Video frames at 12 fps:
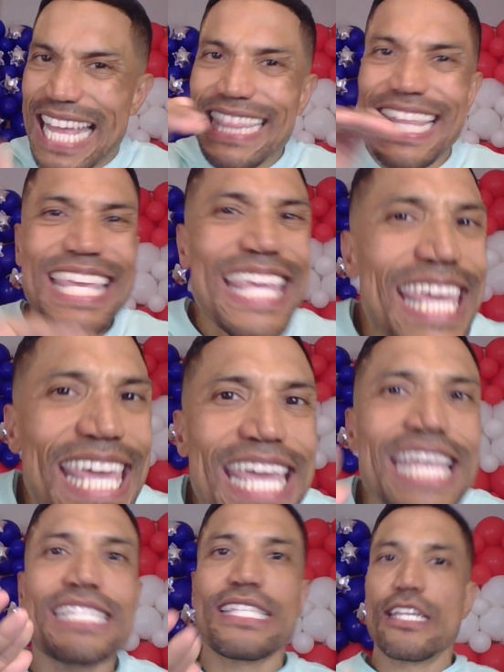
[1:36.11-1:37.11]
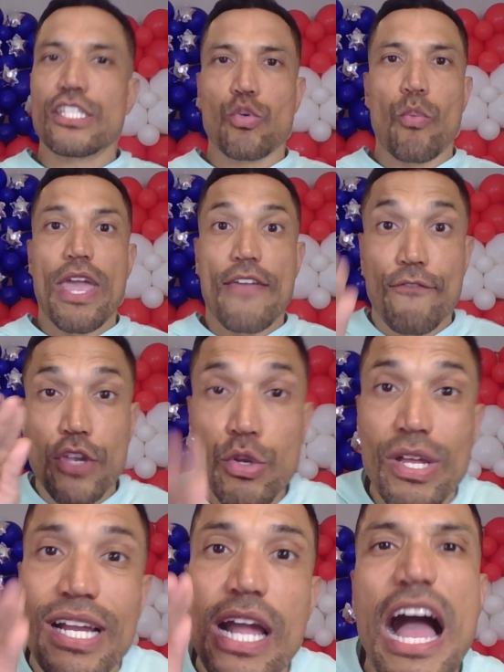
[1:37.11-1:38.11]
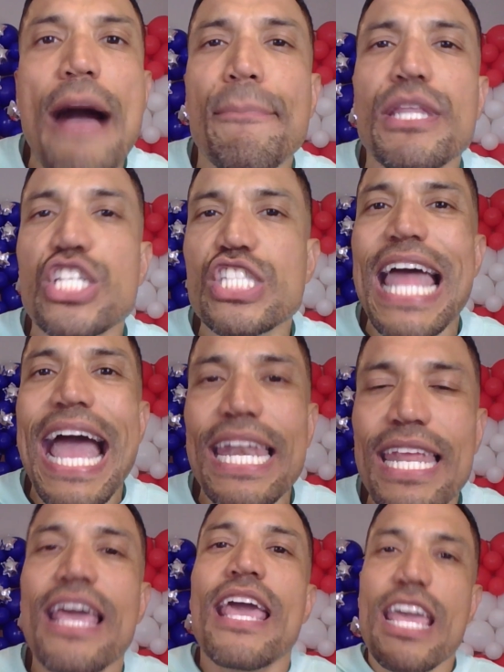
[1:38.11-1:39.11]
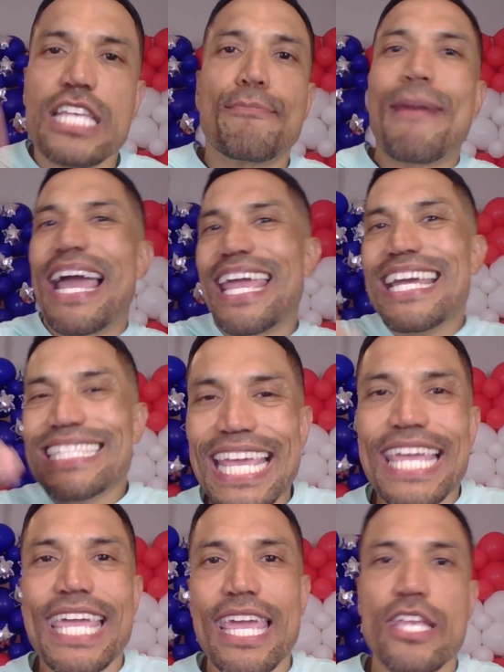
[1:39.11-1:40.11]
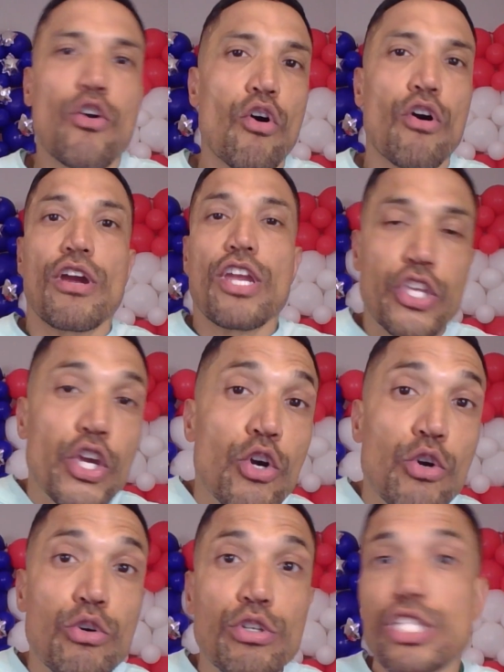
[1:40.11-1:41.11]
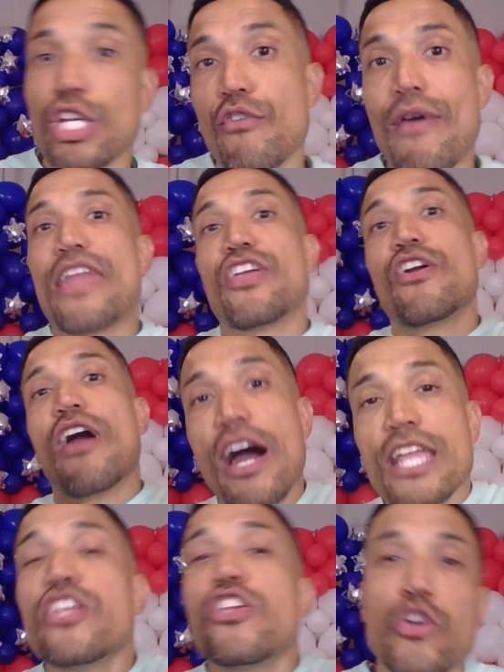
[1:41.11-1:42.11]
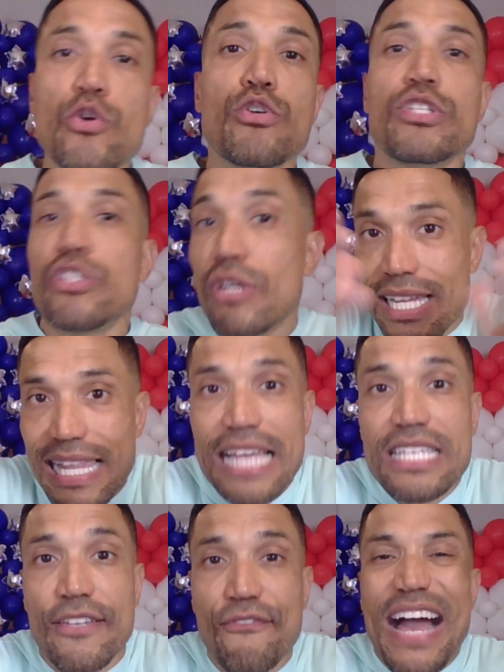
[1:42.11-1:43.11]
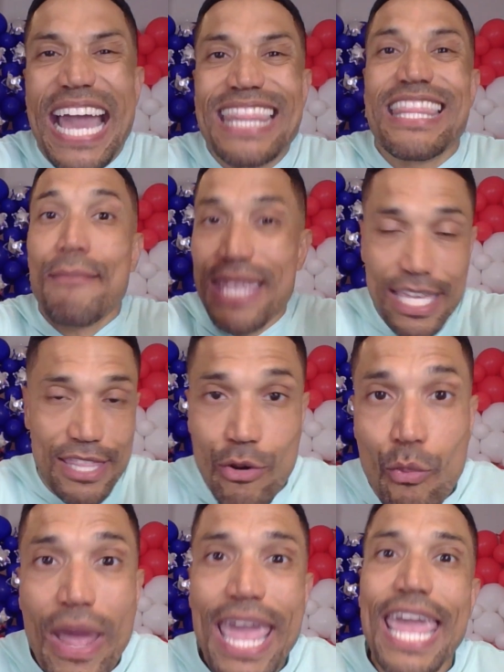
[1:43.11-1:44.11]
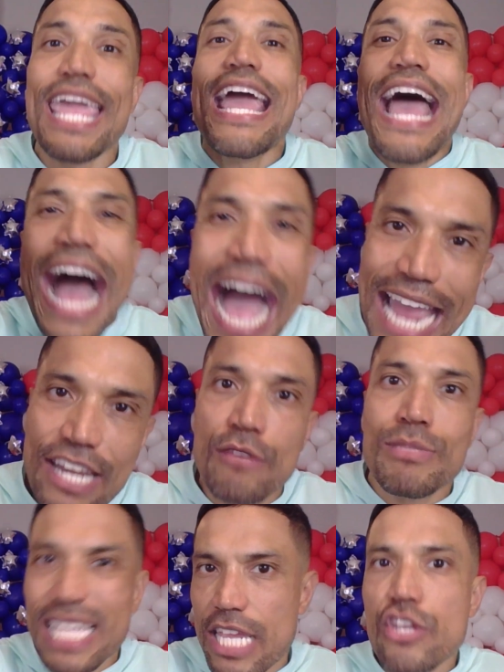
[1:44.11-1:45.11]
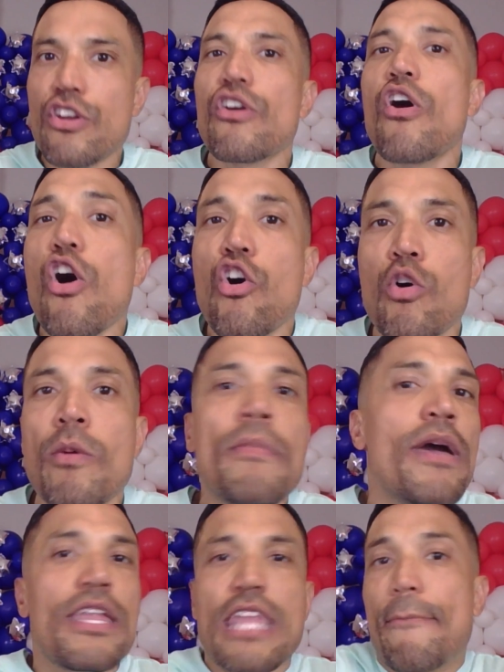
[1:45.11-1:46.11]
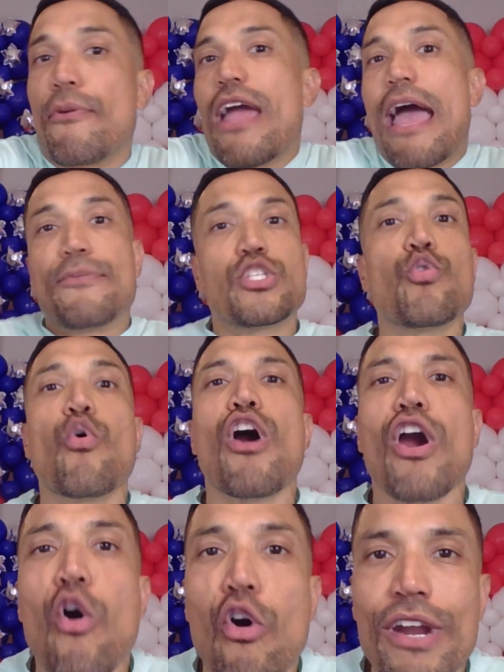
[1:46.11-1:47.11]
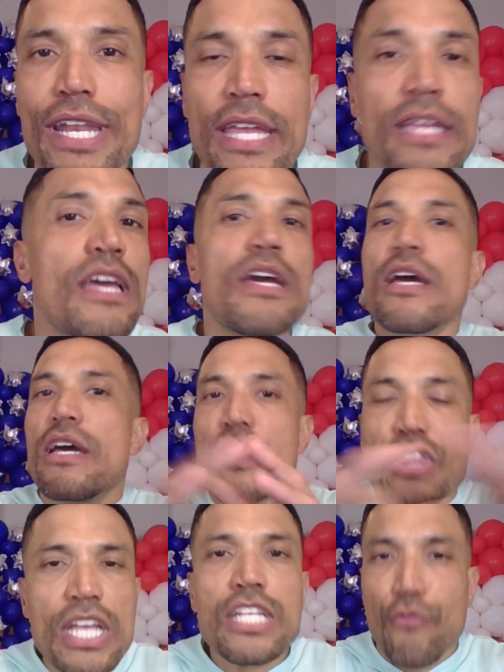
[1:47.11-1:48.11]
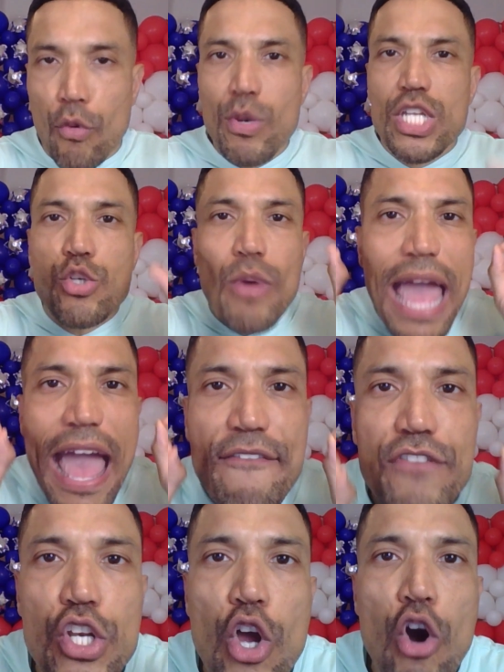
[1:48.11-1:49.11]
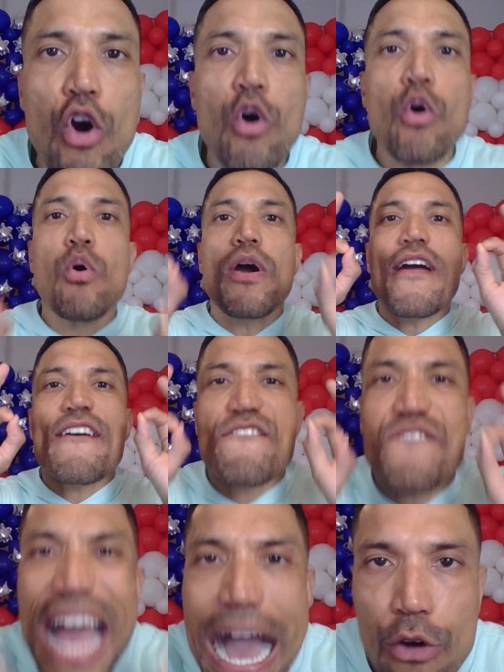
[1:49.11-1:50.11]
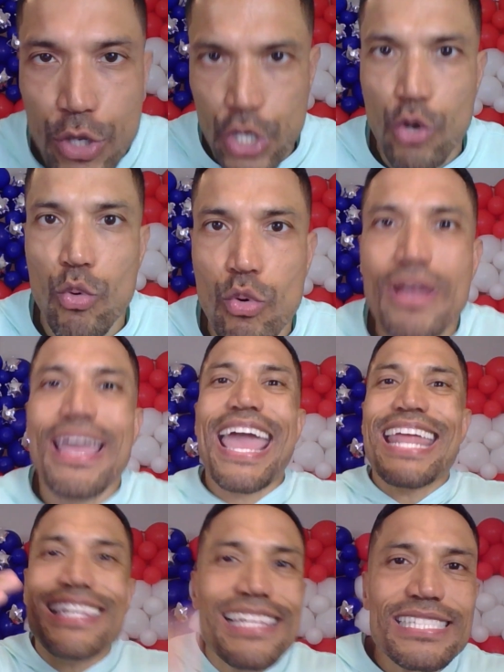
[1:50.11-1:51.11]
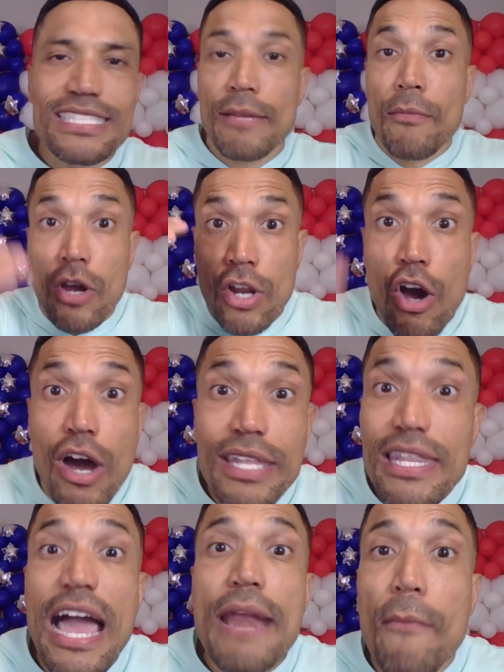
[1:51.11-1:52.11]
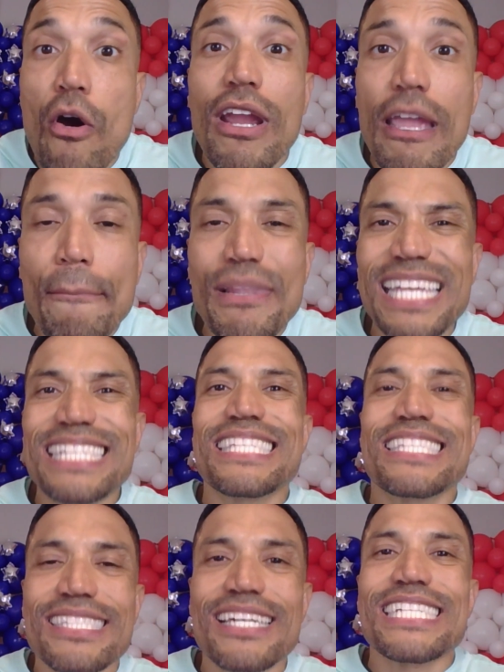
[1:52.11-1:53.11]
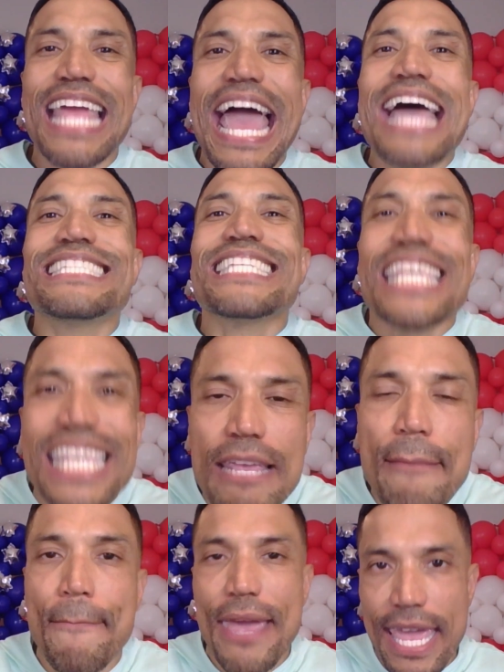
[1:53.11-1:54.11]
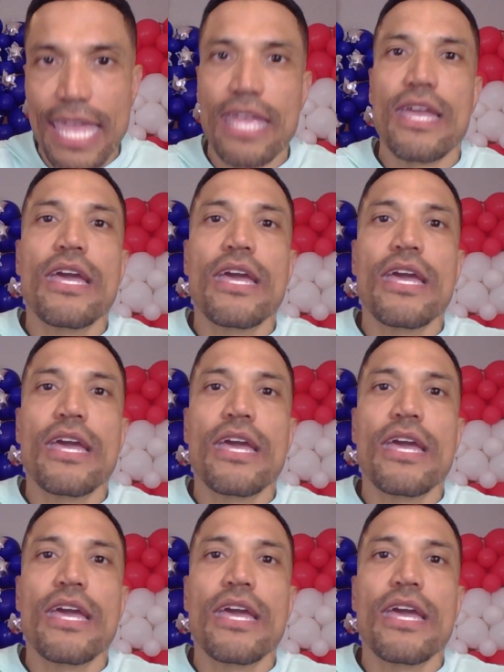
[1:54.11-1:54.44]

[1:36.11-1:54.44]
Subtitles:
And the easiest way for you to accomplish that is by taking your used, or rather unused, you can classify them either way, items in your home that perhaps you are hoarding, things for which you have no value, and list them on online marketplaces such as eBay.